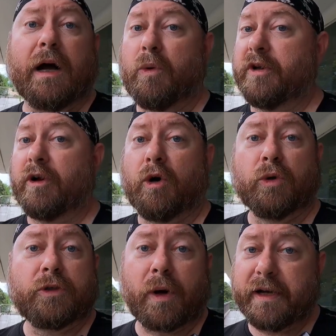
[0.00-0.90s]
I wouldn't
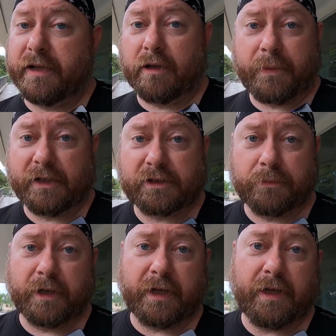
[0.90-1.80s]
hold great deal amounts of
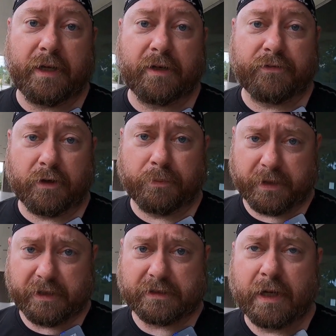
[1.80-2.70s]
money in the
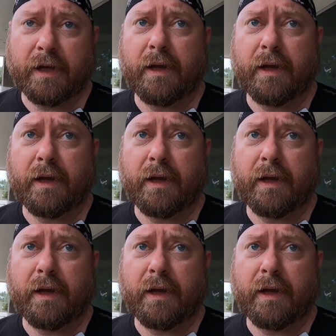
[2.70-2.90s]
Philippines.